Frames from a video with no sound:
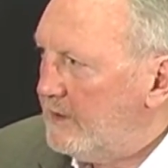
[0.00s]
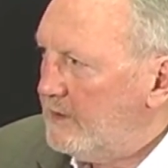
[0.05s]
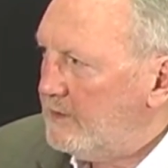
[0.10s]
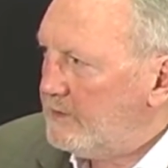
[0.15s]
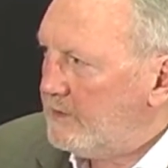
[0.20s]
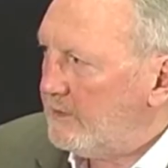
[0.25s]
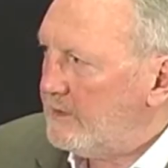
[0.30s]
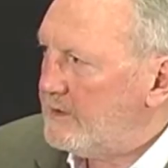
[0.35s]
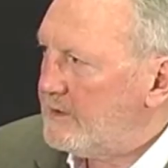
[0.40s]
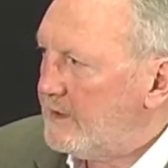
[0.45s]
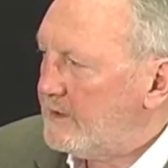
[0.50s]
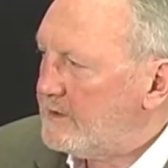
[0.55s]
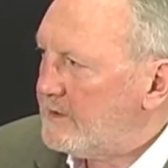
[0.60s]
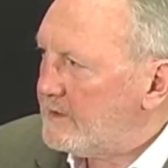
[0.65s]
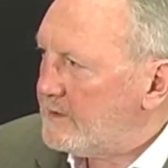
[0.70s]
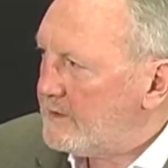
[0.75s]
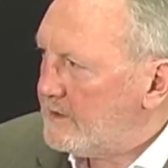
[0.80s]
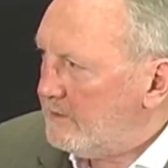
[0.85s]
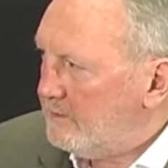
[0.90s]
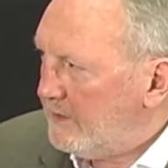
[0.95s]
So he says
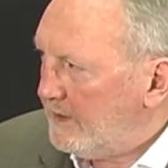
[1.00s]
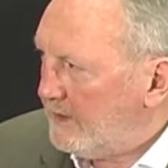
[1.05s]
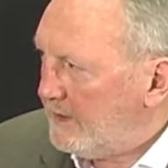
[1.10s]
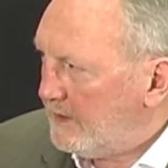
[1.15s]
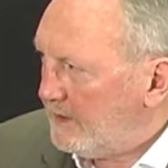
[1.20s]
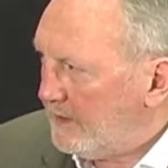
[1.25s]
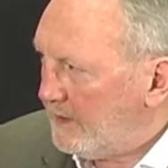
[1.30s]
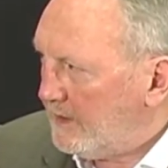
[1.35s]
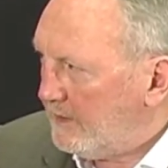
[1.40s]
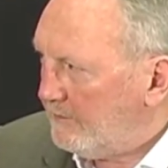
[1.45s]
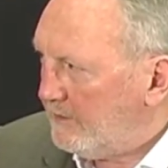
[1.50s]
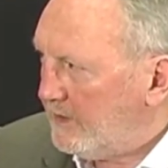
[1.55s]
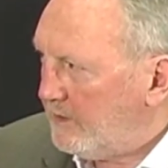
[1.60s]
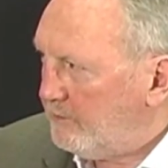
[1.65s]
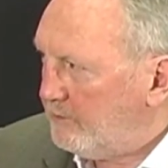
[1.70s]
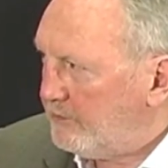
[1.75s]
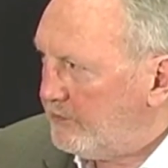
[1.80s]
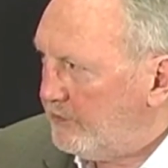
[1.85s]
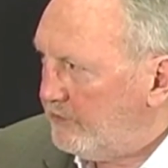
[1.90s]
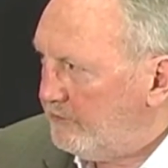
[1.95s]
it's the beginning of an
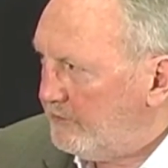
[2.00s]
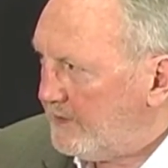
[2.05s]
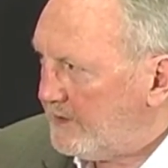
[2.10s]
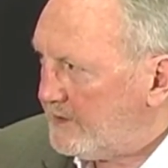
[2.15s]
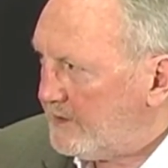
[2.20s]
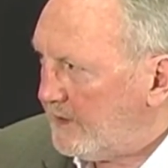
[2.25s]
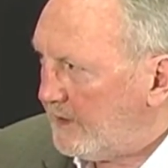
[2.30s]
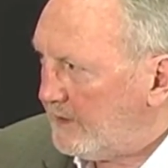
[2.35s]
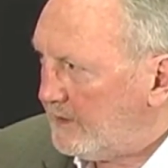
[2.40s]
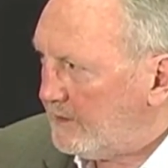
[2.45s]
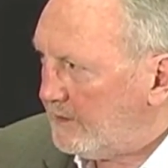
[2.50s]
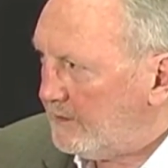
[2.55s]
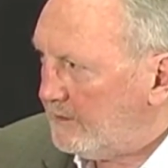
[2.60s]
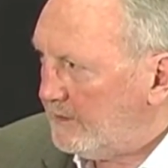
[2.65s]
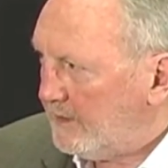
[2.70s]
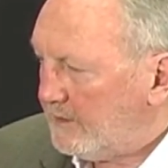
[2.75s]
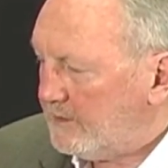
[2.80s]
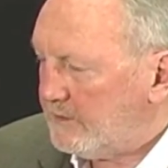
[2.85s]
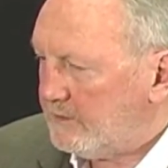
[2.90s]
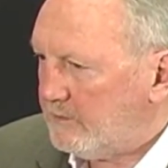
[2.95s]
improvement cycle.
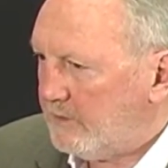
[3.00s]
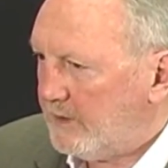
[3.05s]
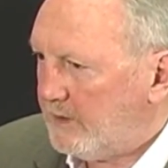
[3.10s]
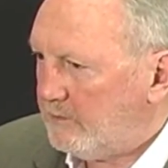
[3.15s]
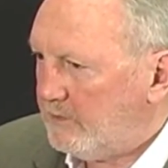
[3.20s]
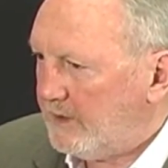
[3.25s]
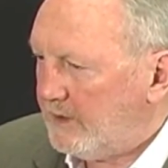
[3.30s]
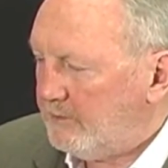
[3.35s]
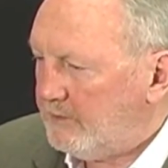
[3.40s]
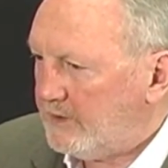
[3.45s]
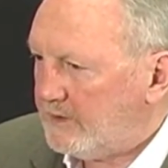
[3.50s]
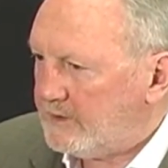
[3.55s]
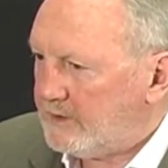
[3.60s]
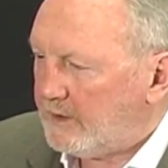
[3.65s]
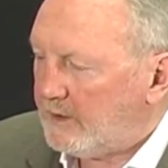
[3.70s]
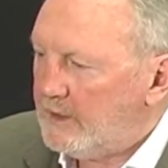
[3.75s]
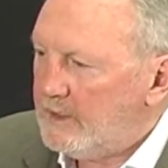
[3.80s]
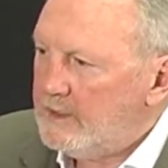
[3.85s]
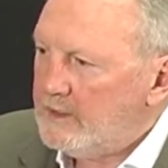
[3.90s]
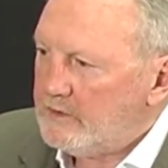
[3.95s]
That's what he puts
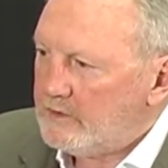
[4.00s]
it.